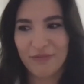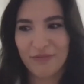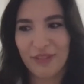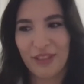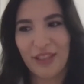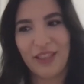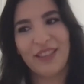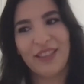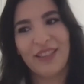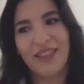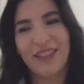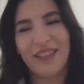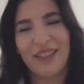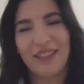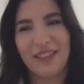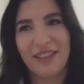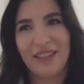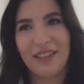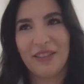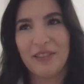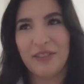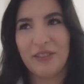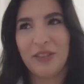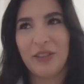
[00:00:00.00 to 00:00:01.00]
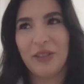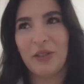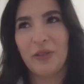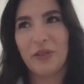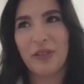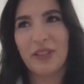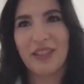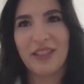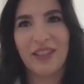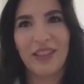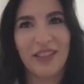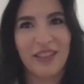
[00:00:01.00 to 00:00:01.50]
Like,
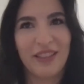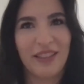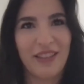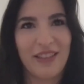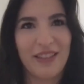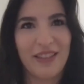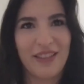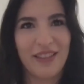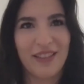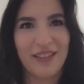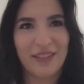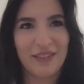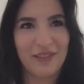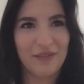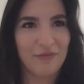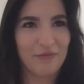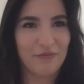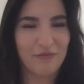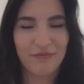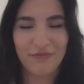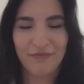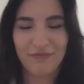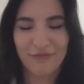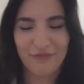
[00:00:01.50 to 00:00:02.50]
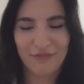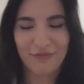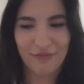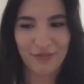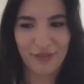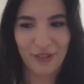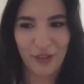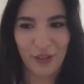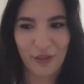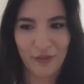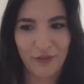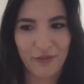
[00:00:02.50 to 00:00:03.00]
studies
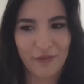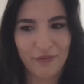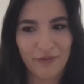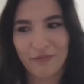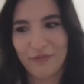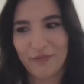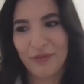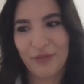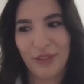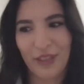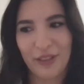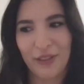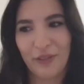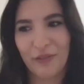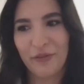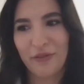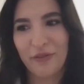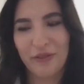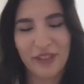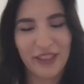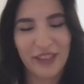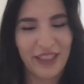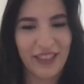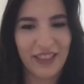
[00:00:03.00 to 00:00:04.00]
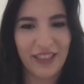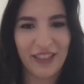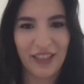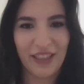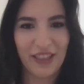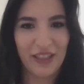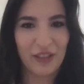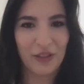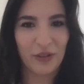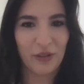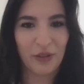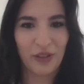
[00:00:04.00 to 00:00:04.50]
are kind of free,
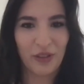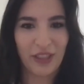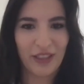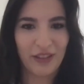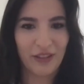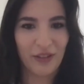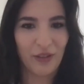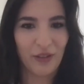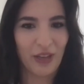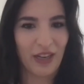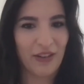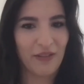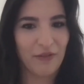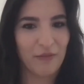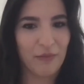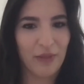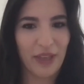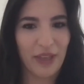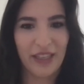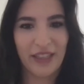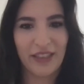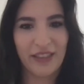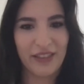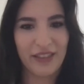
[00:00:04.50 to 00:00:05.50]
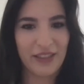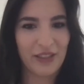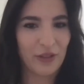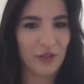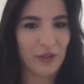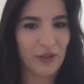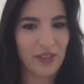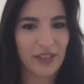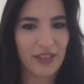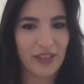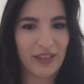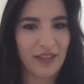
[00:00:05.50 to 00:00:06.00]
like you have many
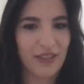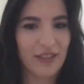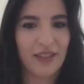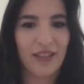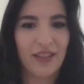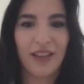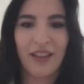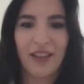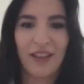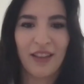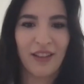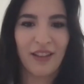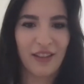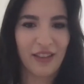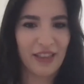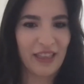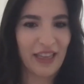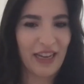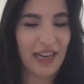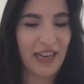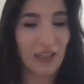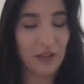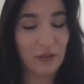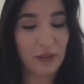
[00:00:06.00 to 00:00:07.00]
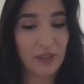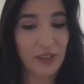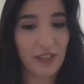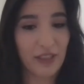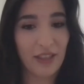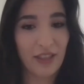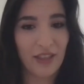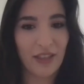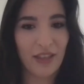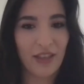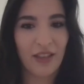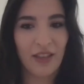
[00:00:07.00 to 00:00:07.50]
resources like out
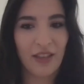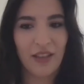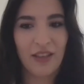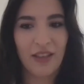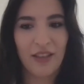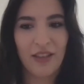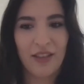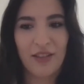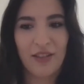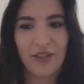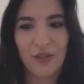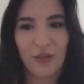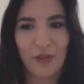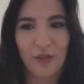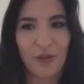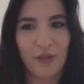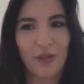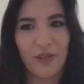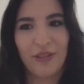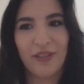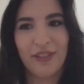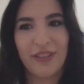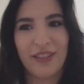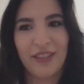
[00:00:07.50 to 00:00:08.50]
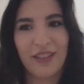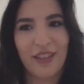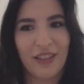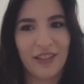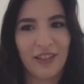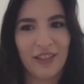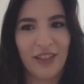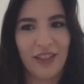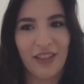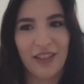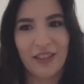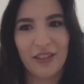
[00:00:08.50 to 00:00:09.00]
there. So it's
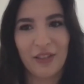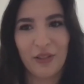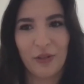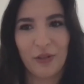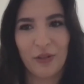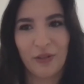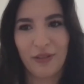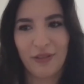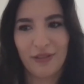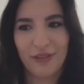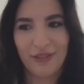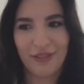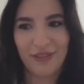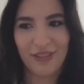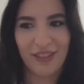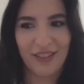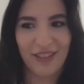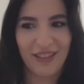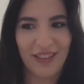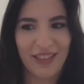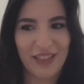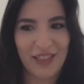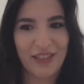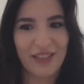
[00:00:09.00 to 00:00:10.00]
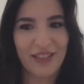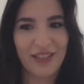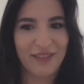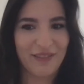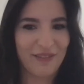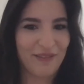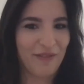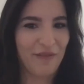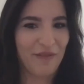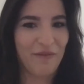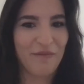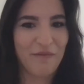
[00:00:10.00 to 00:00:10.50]
not like, you know,
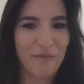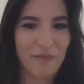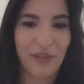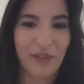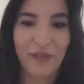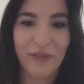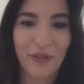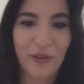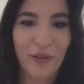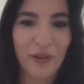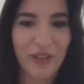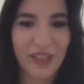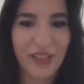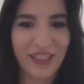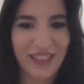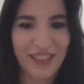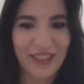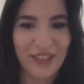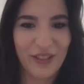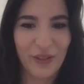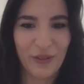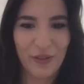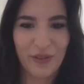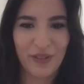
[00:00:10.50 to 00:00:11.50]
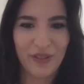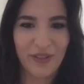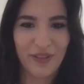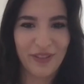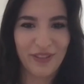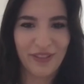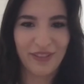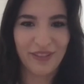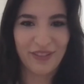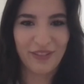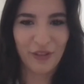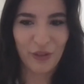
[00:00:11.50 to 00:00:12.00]
as before that
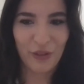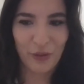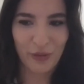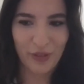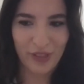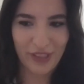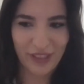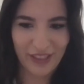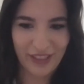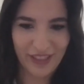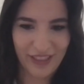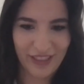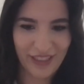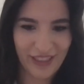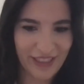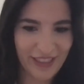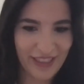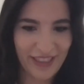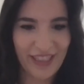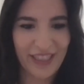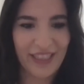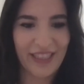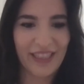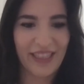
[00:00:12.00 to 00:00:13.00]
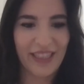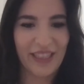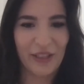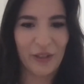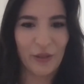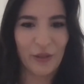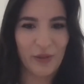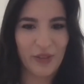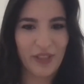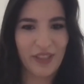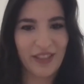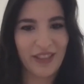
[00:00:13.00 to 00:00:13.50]
you choose a career
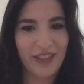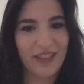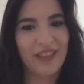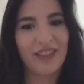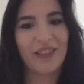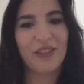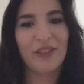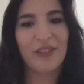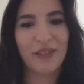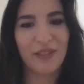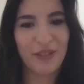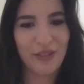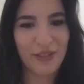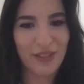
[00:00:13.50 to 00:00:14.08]
and you stick